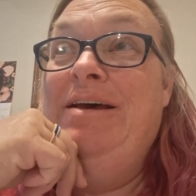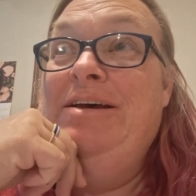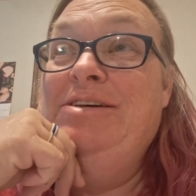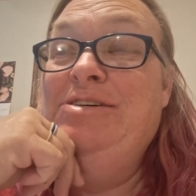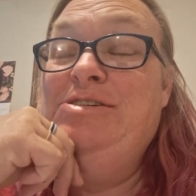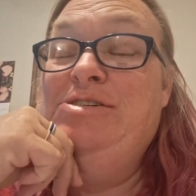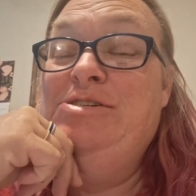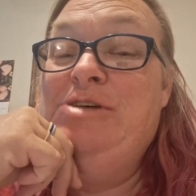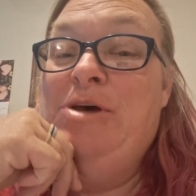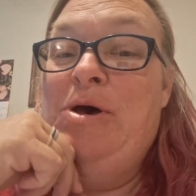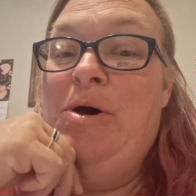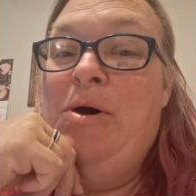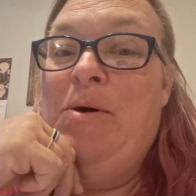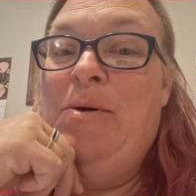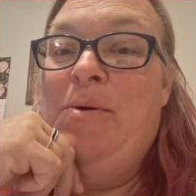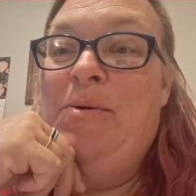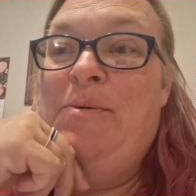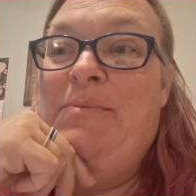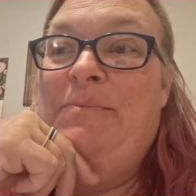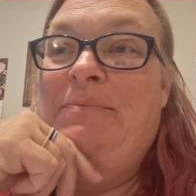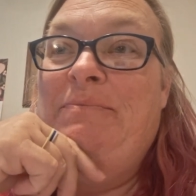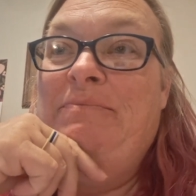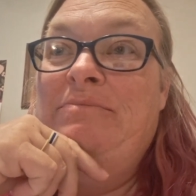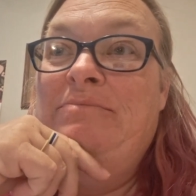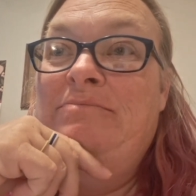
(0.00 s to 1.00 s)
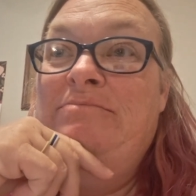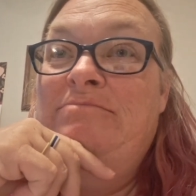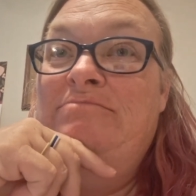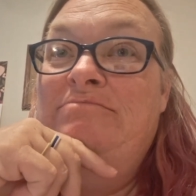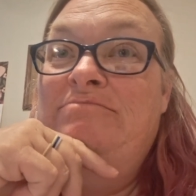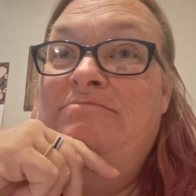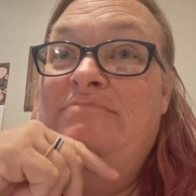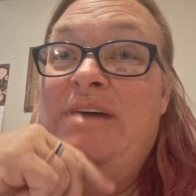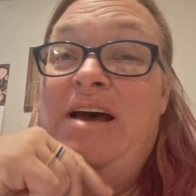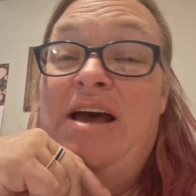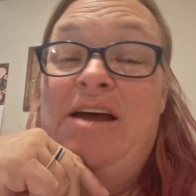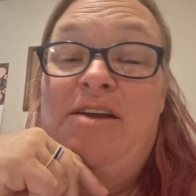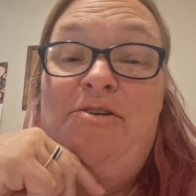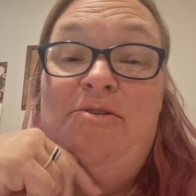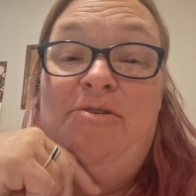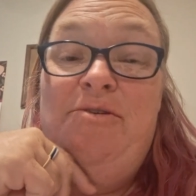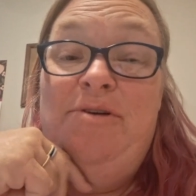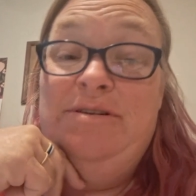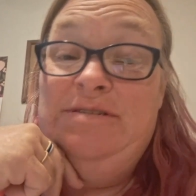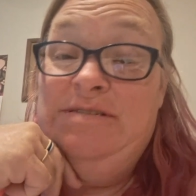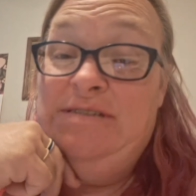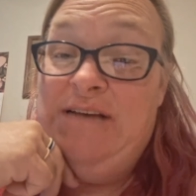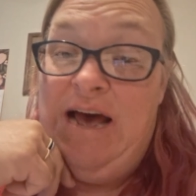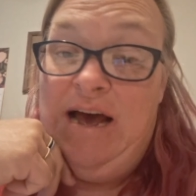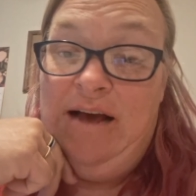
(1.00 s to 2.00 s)
so I knew
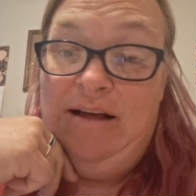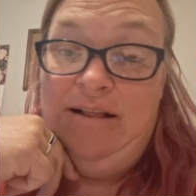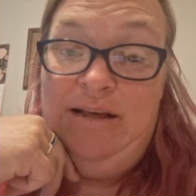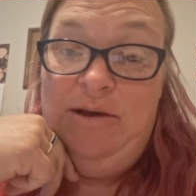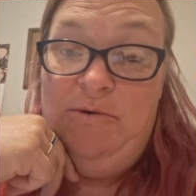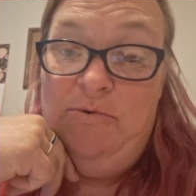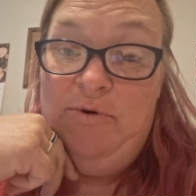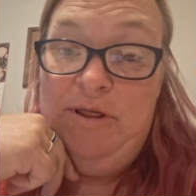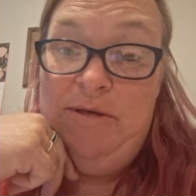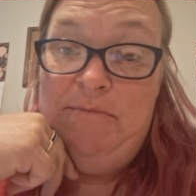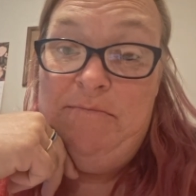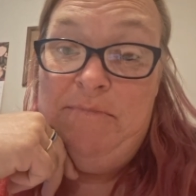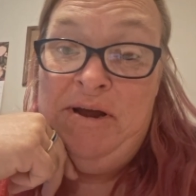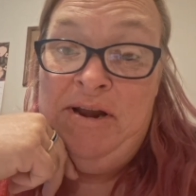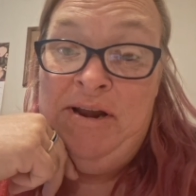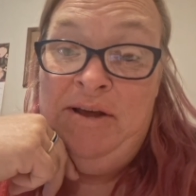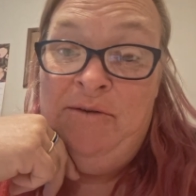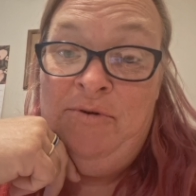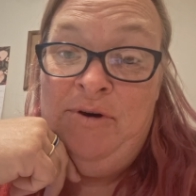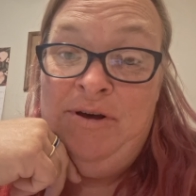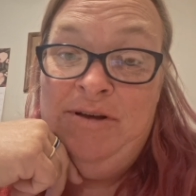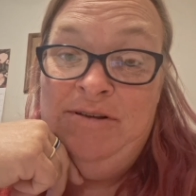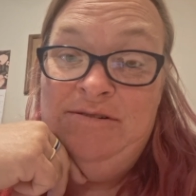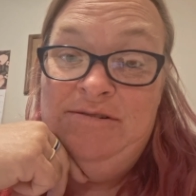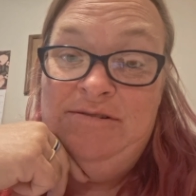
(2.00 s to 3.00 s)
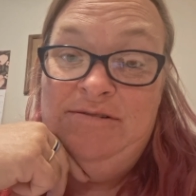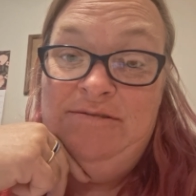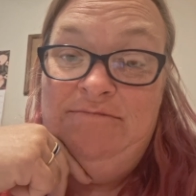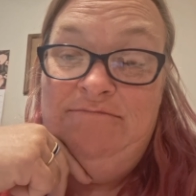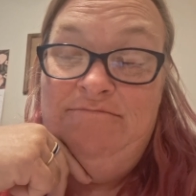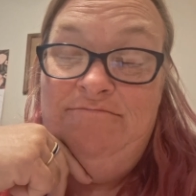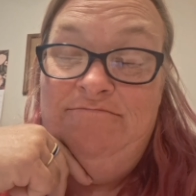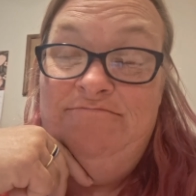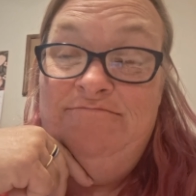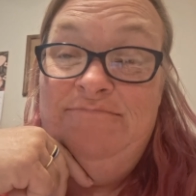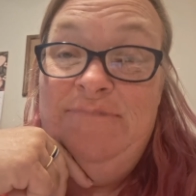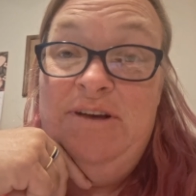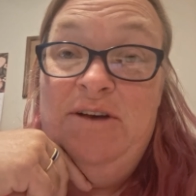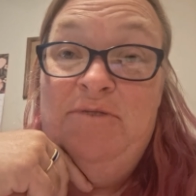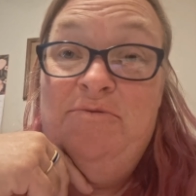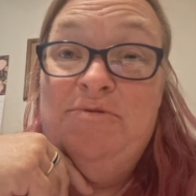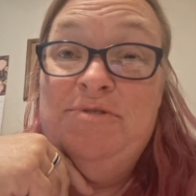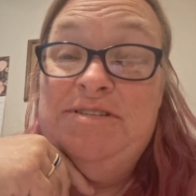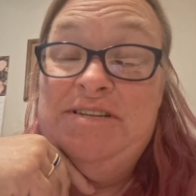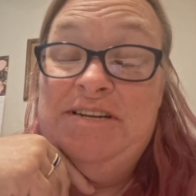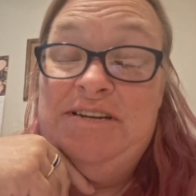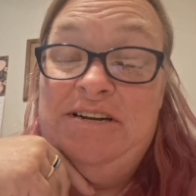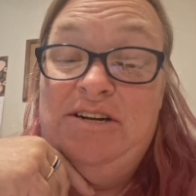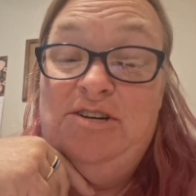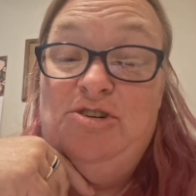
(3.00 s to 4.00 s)
exactly where the money was. It
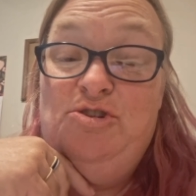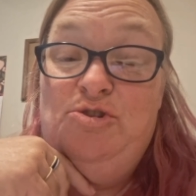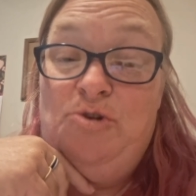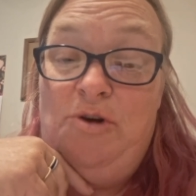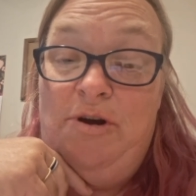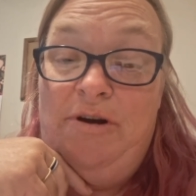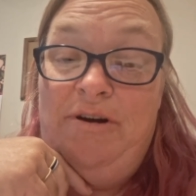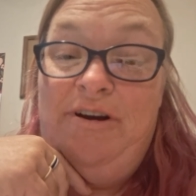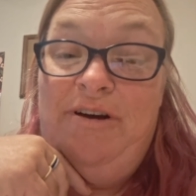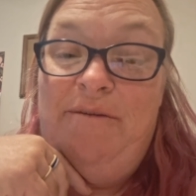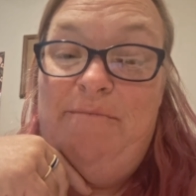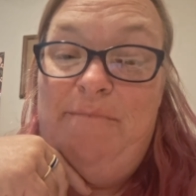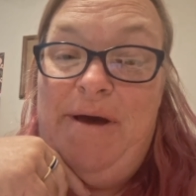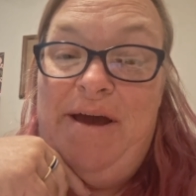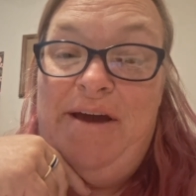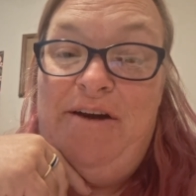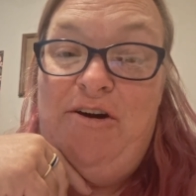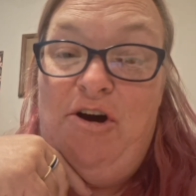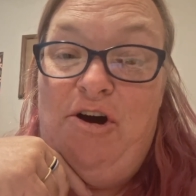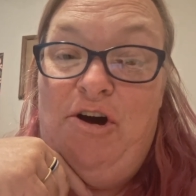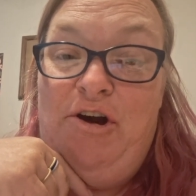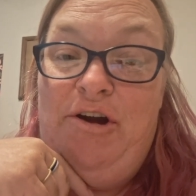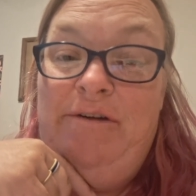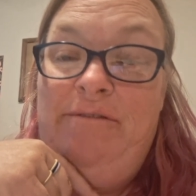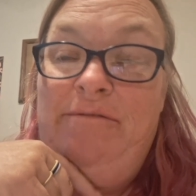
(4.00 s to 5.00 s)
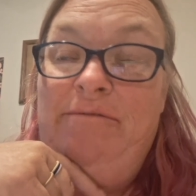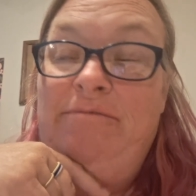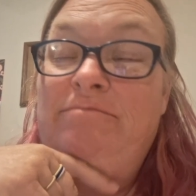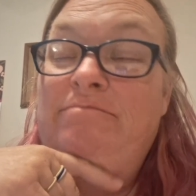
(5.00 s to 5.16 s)
was in the trunk of my car.